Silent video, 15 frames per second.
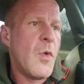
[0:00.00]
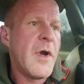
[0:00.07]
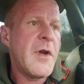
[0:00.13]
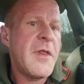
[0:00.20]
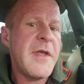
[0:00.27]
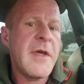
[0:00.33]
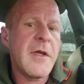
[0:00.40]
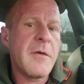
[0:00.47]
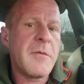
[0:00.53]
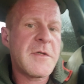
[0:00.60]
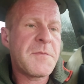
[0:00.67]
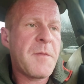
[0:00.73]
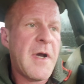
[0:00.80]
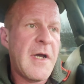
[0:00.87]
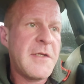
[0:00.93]
what are they going to
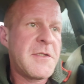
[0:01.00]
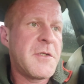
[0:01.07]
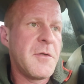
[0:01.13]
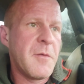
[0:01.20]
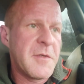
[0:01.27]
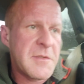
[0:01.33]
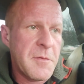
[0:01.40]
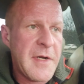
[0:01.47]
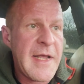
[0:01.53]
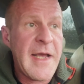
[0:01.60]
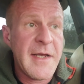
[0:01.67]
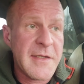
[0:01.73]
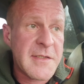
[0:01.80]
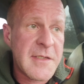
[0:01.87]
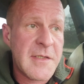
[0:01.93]
respond to when someone
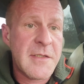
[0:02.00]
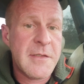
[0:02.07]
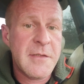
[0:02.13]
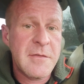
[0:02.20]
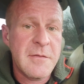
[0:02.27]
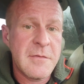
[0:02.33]
asks?